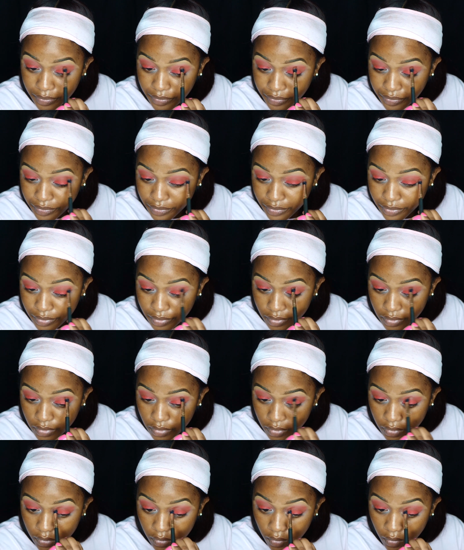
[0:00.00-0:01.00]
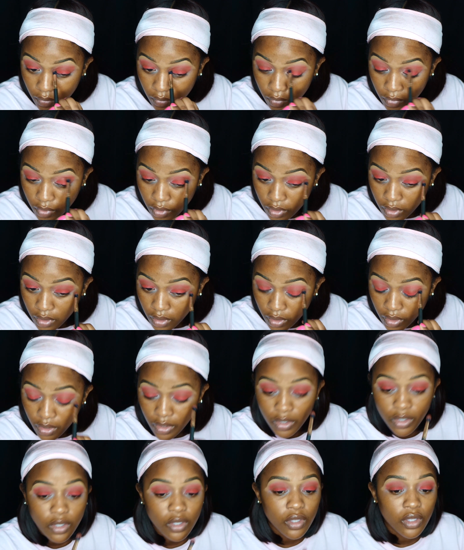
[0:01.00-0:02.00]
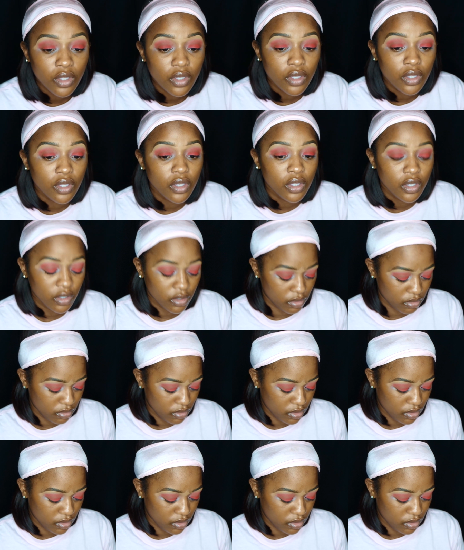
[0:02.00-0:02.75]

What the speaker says: (no one is talking)